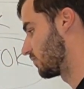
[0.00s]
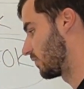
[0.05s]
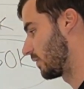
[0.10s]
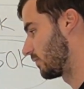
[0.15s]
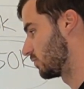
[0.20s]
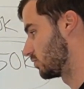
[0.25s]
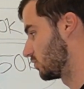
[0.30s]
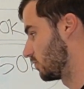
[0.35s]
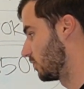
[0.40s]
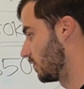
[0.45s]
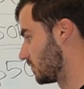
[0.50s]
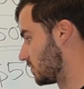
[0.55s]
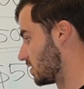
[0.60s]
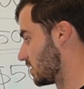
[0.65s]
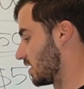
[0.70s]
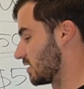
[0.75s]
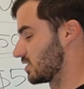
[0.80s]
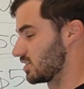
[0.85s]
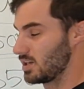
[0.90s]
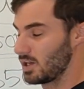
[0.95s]

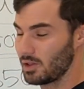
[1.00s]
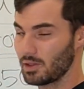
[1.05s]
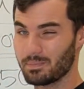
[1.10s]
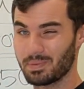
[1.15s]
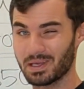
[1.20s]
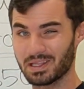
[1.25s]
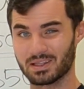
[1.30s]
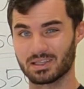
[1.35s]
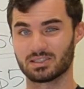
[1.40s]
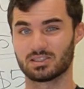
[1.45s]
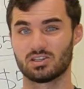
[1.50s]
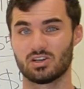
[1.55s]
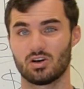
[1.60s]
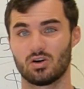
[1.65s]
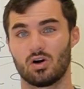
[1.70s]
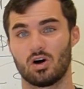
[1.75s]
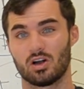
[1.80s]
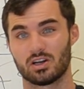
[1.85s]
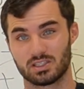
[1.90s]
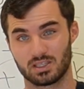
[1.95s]
$550,000. Now the big thing to know
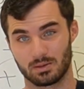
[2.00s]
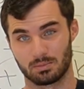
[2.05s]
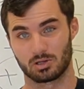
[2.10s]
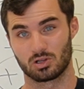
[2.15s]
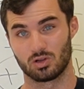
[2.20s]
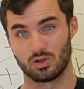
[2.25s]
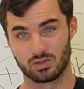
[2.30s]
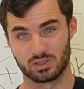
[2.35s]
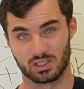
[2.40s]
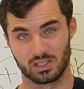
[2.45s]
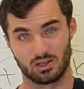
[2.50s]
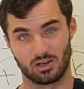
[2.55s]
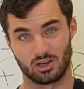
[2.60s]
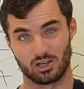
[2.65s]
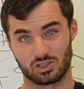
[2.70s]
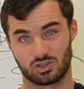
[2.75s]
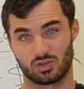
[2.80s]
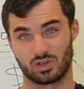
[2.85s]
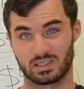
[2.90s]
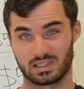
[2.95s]
on a double closing, on
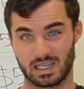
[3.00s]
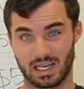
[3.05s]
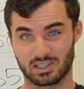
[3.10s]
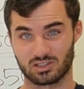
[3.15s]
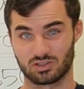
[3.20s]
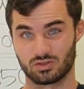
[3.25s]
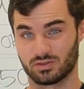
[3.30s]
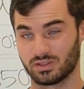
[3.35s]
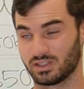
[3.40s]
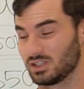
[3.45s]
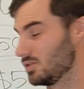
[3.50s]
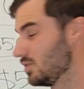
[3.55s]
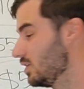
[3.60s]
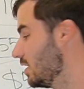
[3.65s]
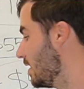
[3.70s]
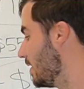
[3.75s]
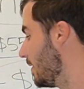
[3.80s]
a transactional deal,